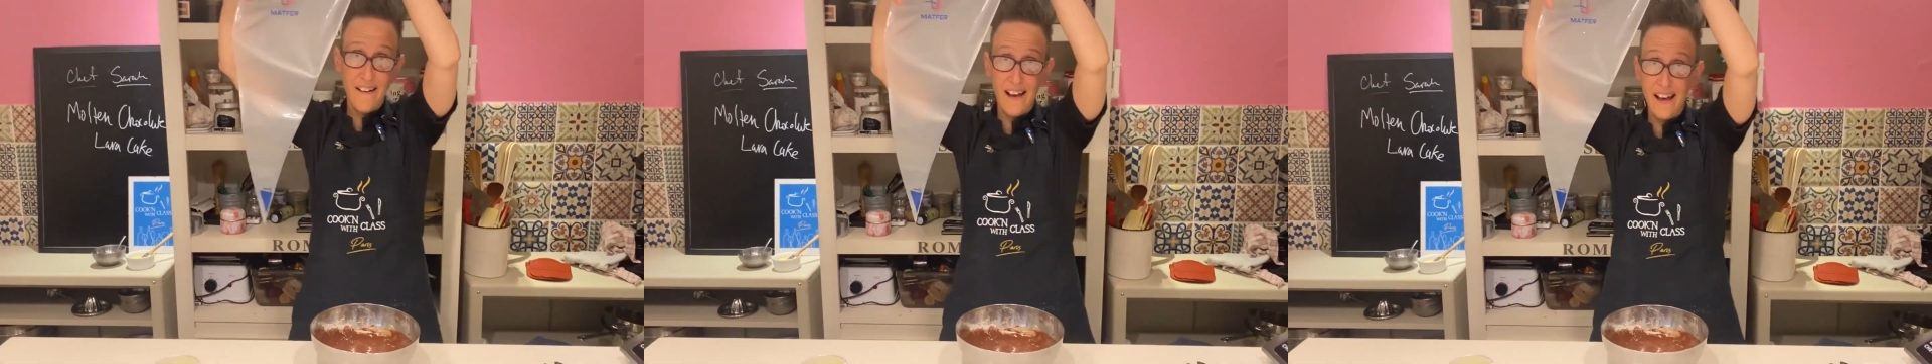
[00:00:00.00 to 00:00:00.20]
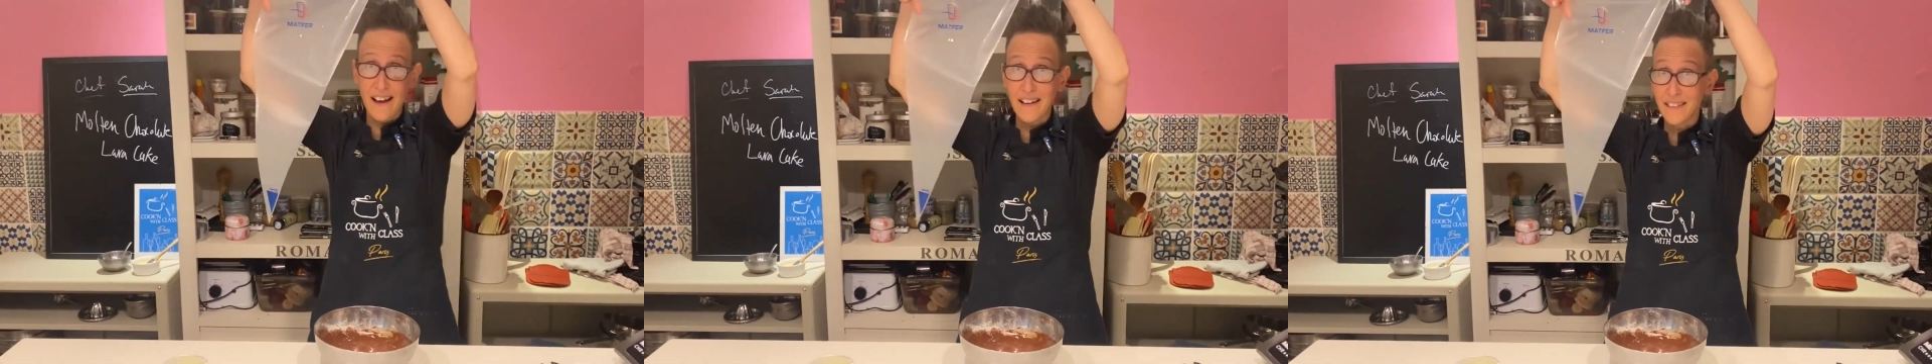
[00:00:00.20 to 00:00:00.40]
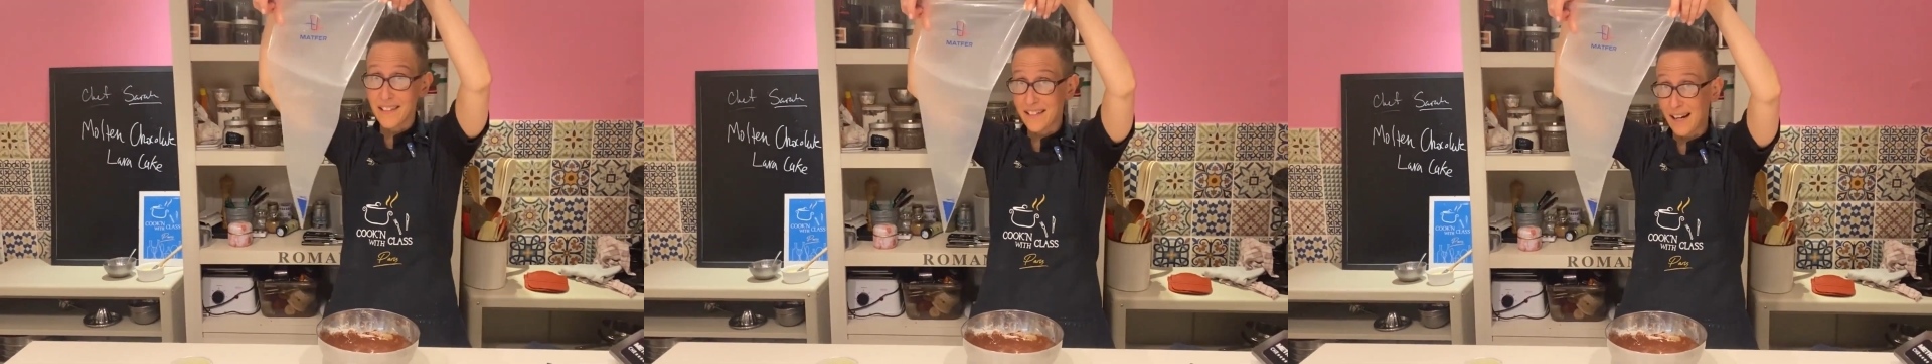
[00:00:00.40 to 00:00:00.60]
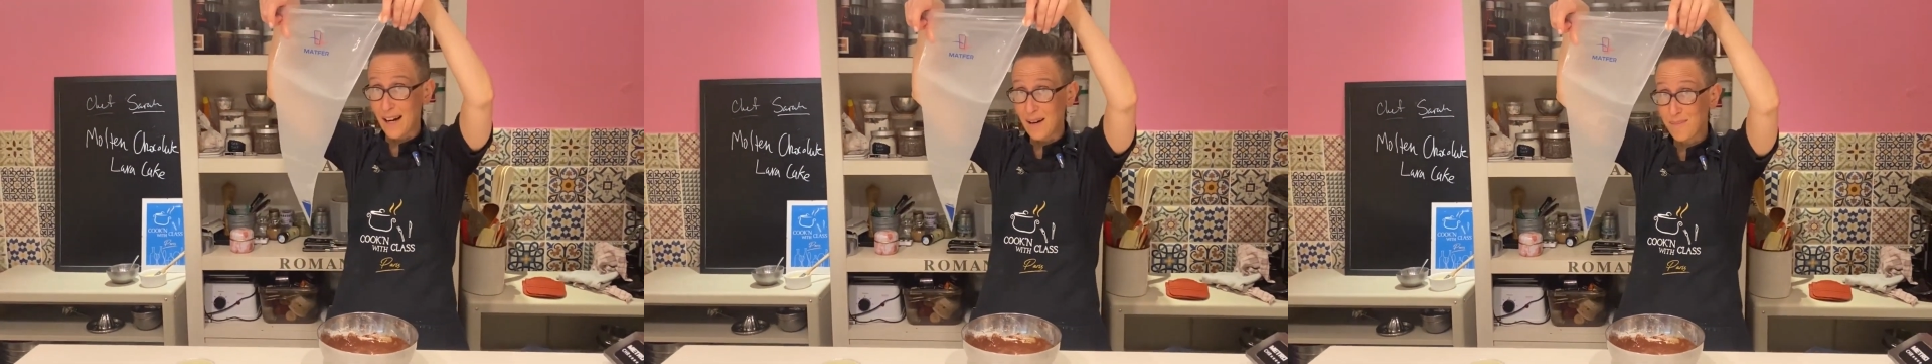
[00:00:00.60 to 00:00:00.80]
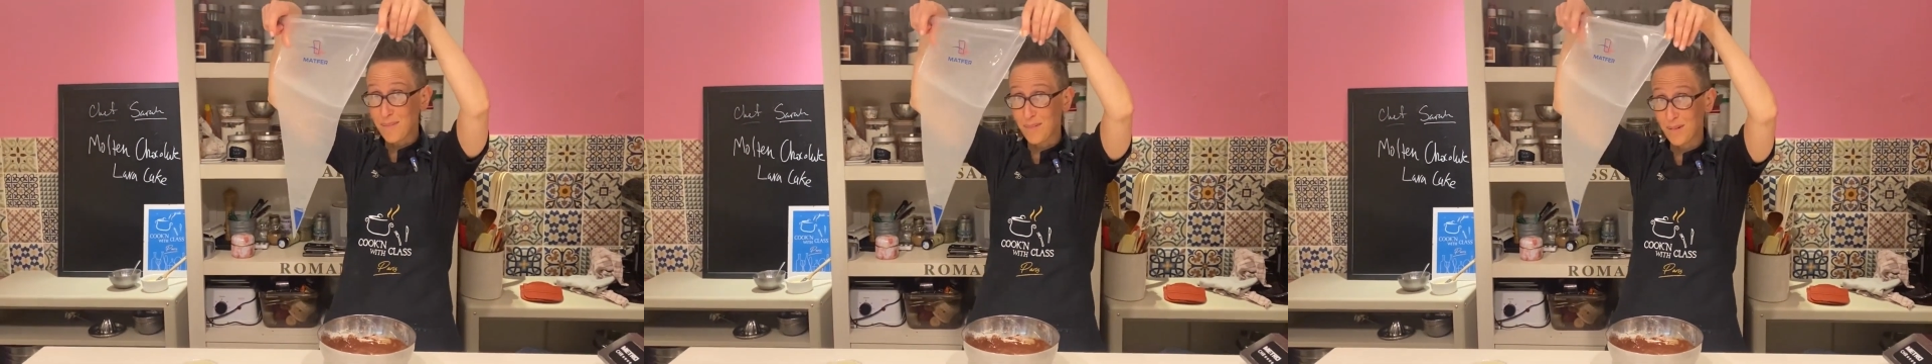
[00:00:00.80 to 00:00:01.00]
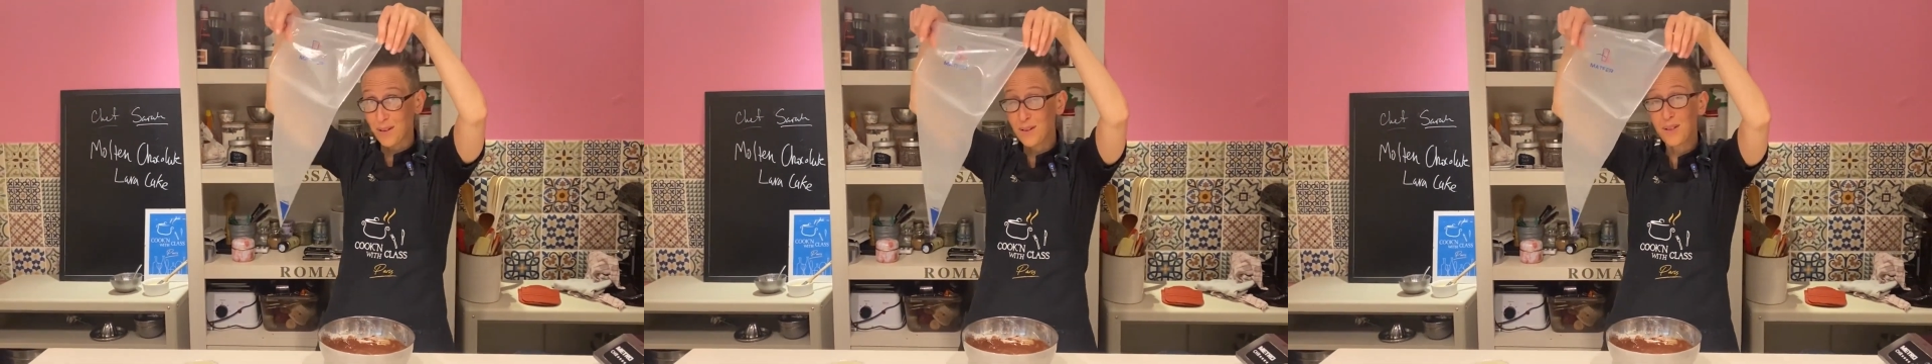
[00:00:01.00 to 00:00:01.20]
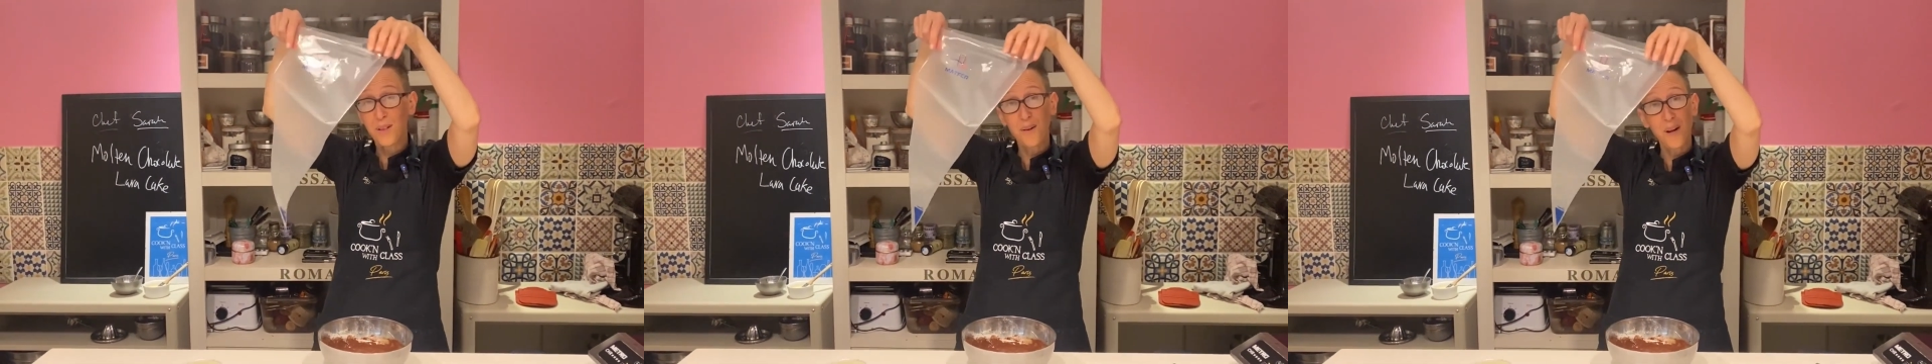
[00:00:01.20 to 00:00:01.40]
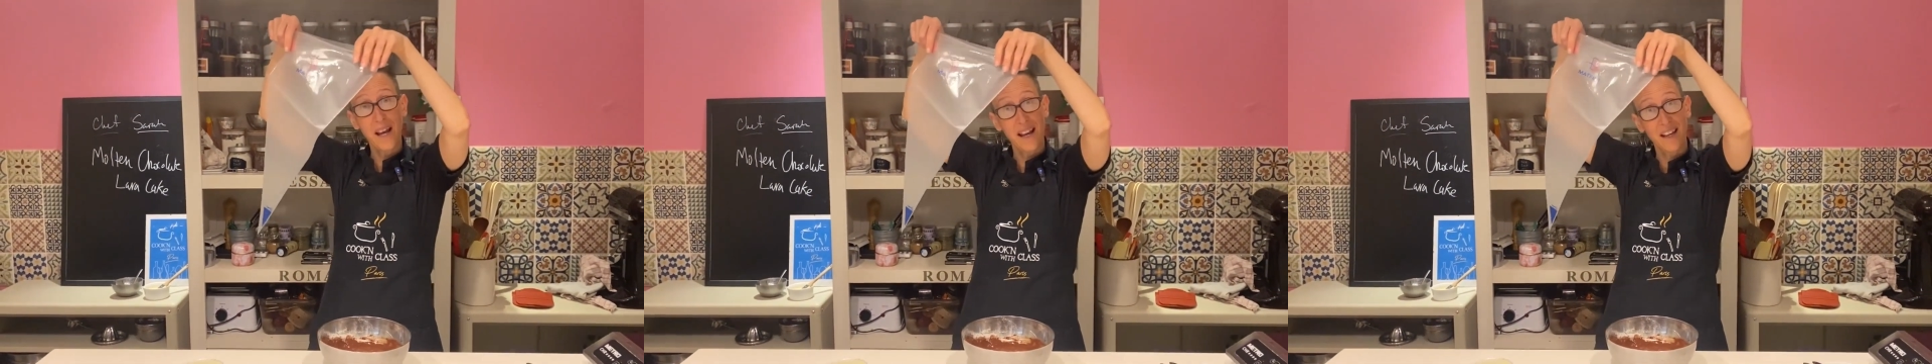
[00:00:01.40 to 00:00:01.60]
at the top with
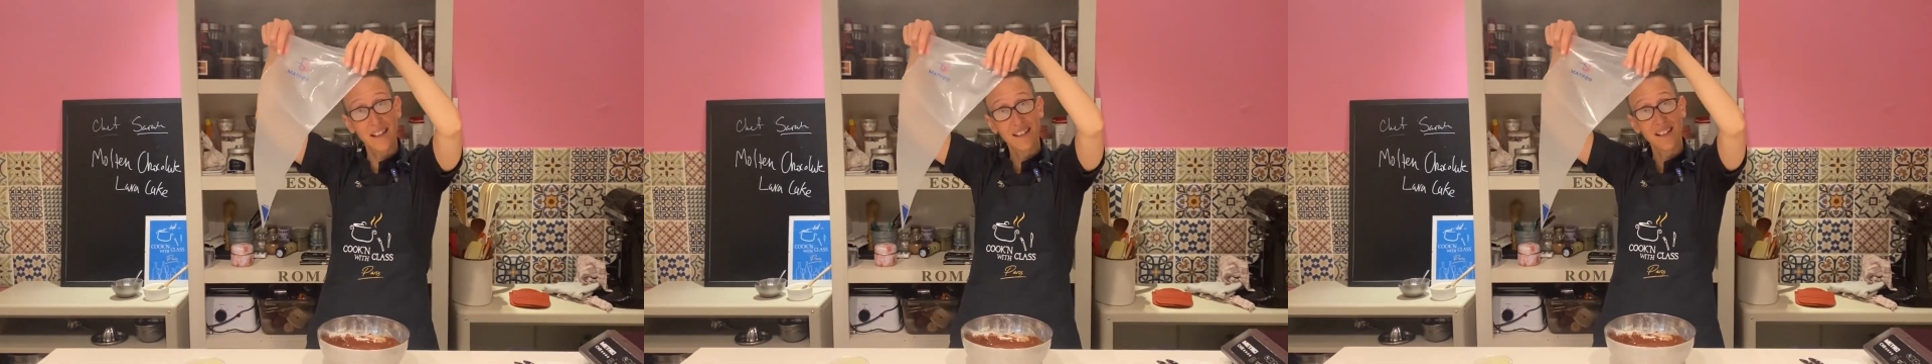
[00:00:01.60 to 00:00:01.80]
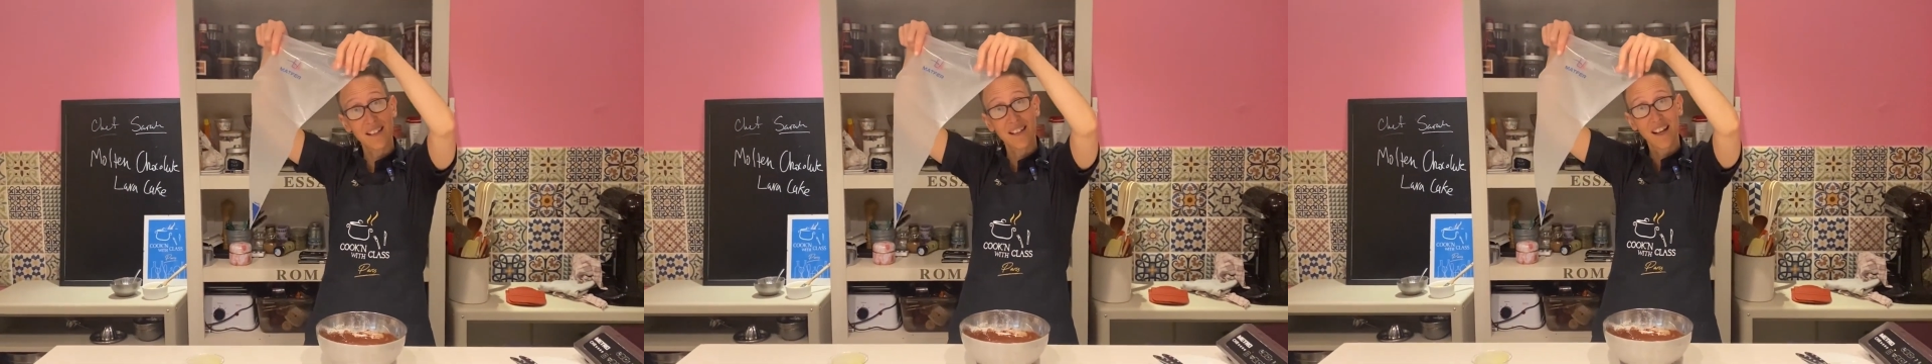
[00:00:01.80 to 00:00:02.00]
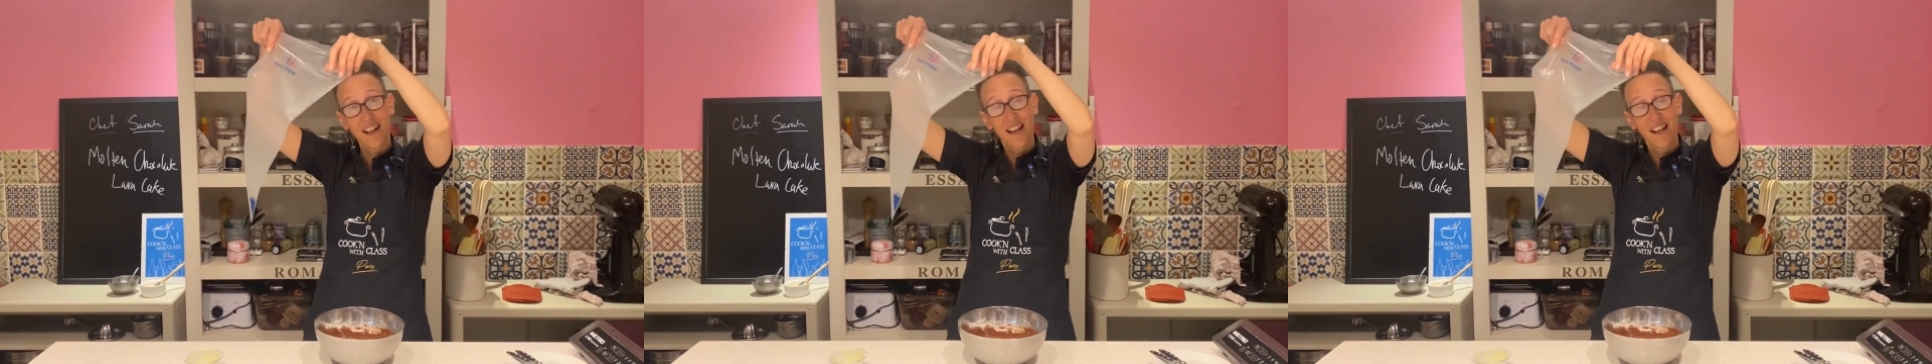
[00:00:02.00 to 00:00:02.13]
two hands,